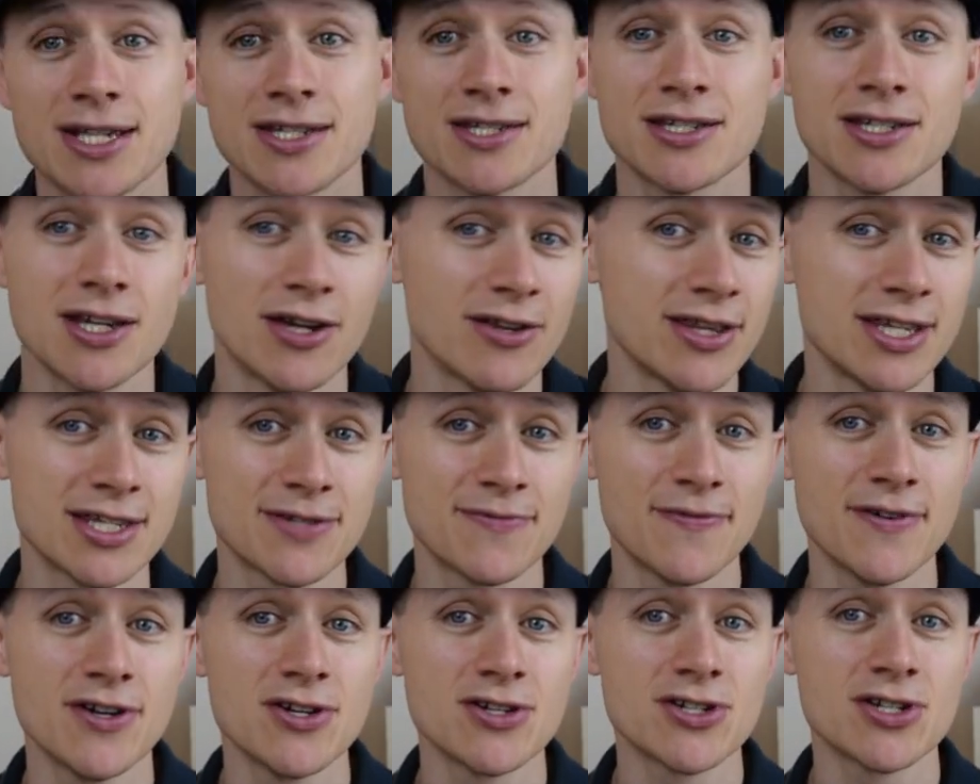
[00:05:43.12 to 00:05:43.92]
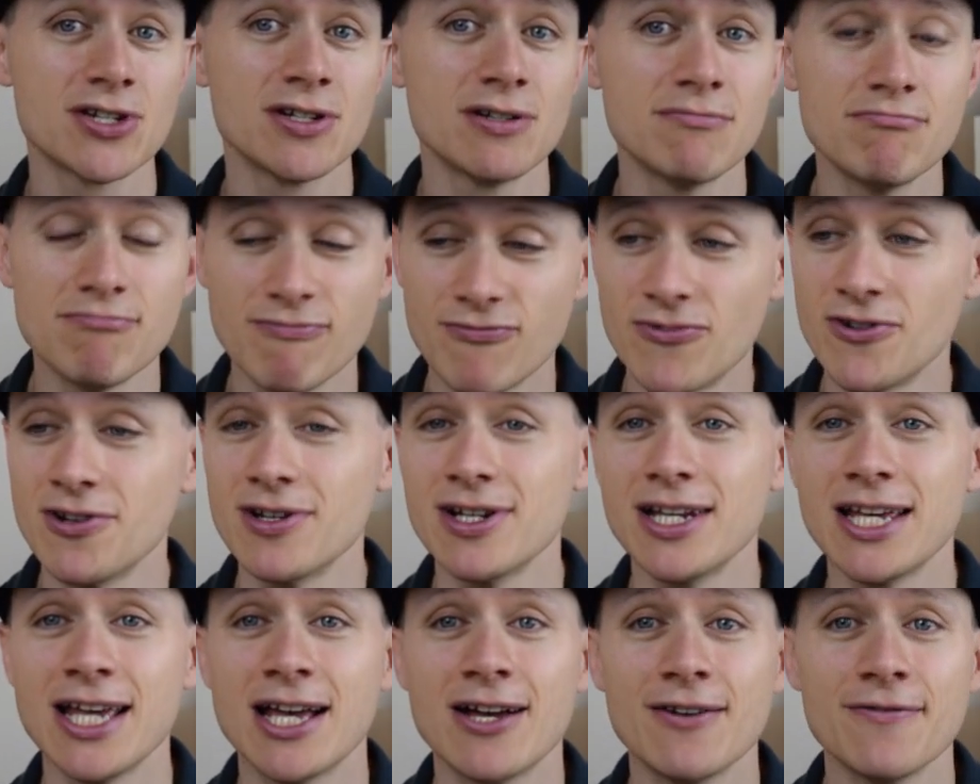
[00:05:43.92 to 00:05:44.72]
So this version,
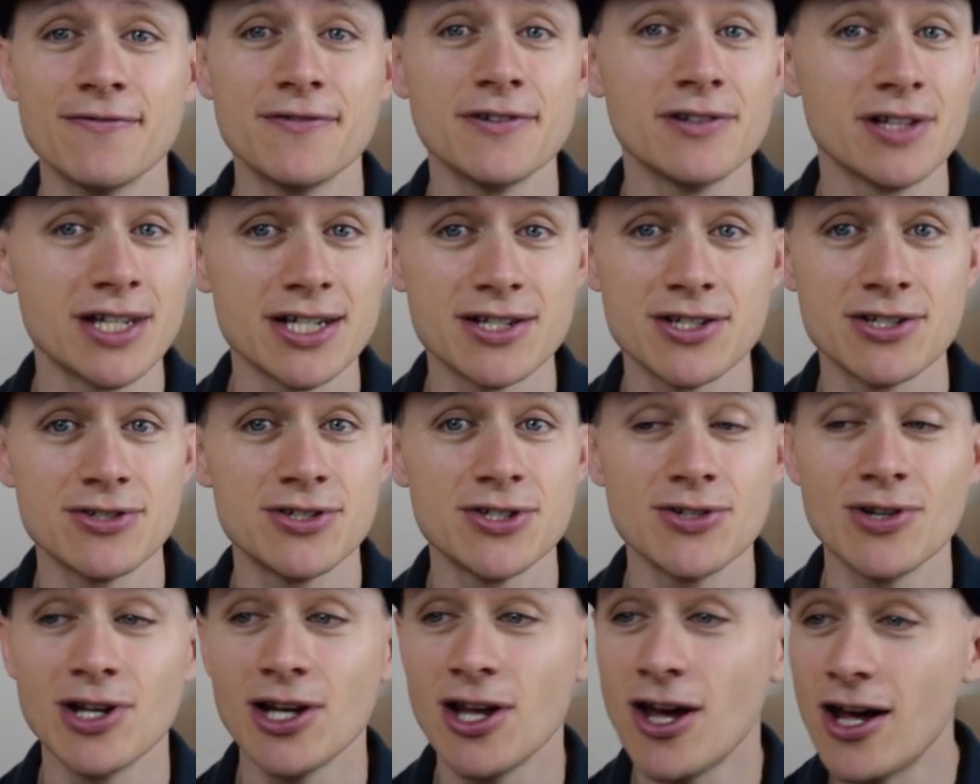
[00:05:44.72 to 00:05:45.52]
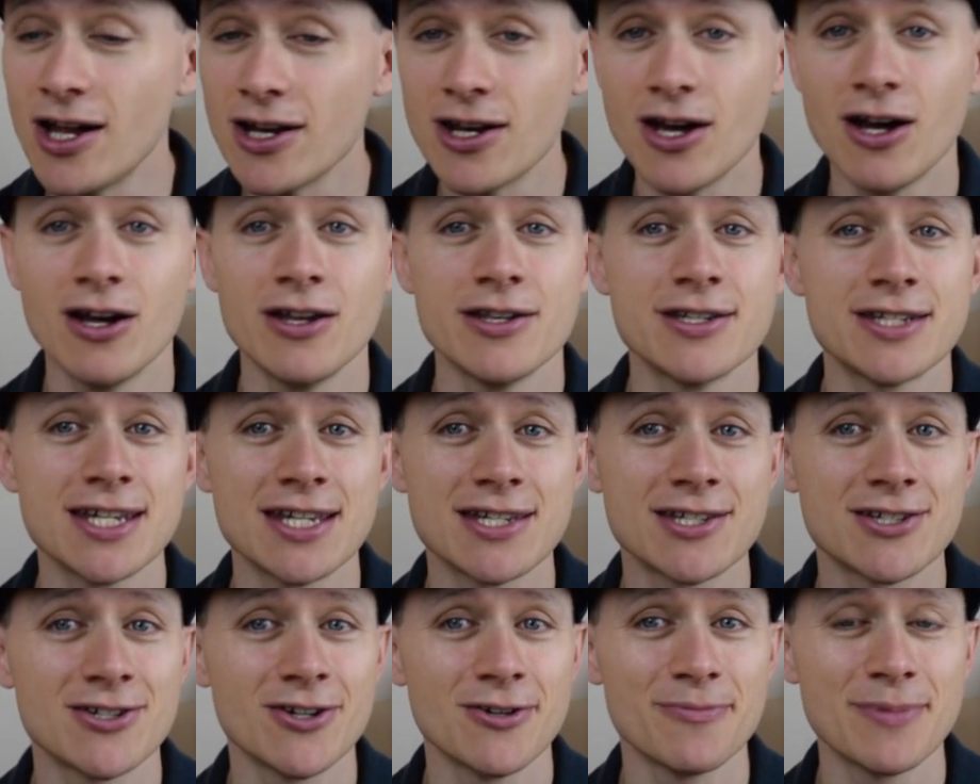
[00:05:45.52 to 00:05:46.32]
really helpful. I do a lot on
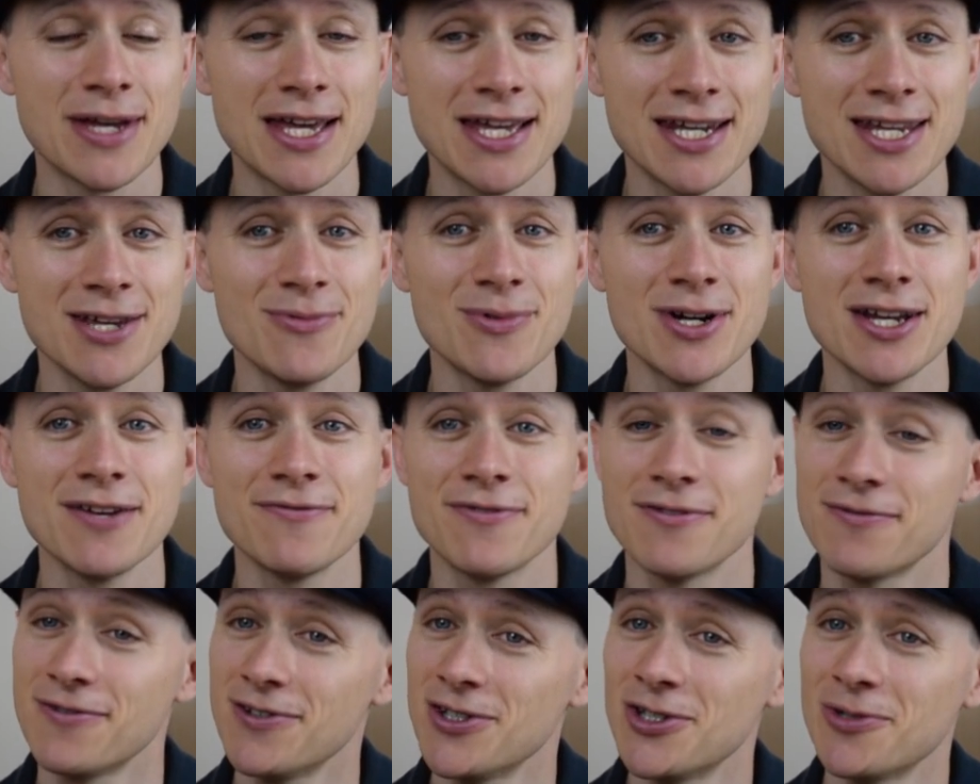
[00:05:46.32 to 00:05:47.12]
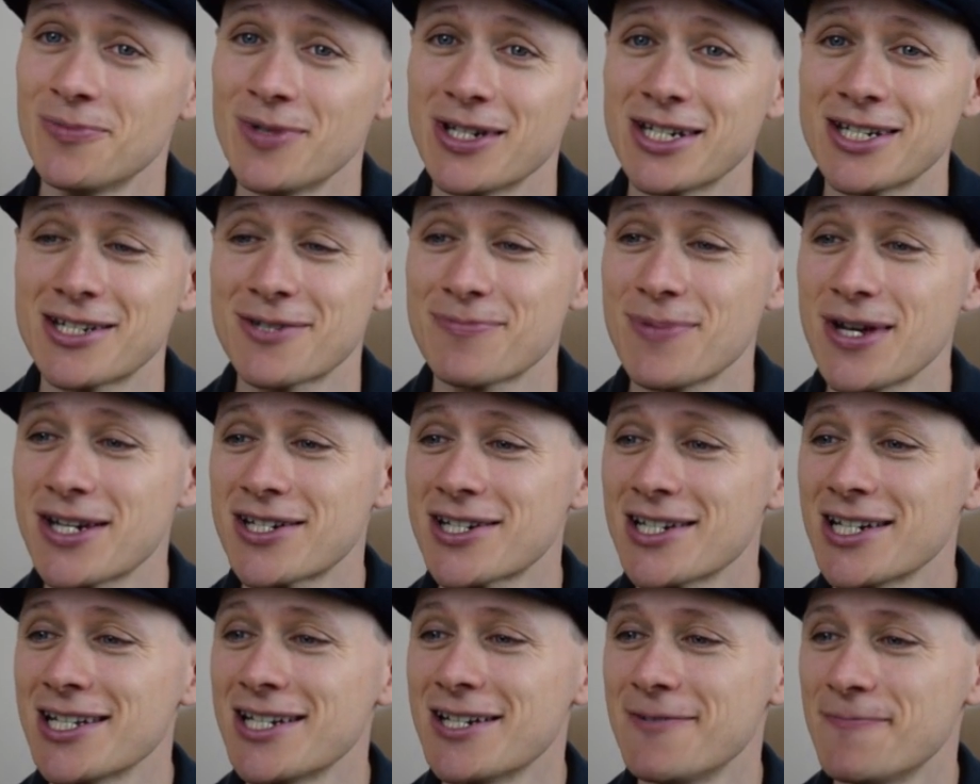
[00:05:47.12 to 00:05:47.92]
desktop anyway for filming
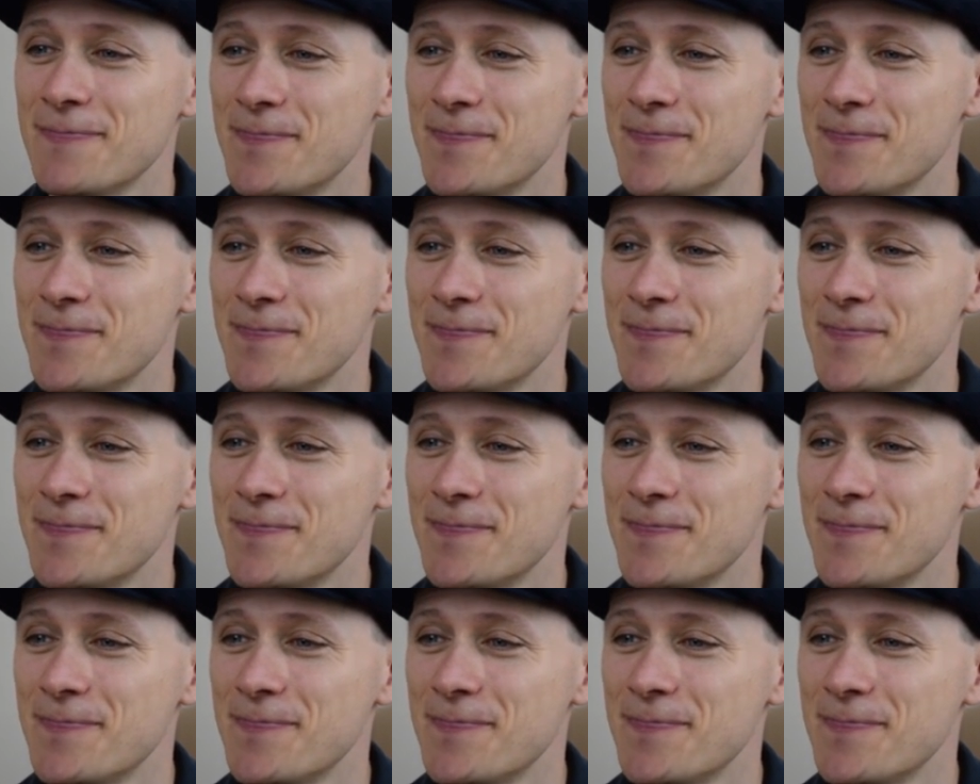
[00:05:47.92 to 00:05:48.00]
especially.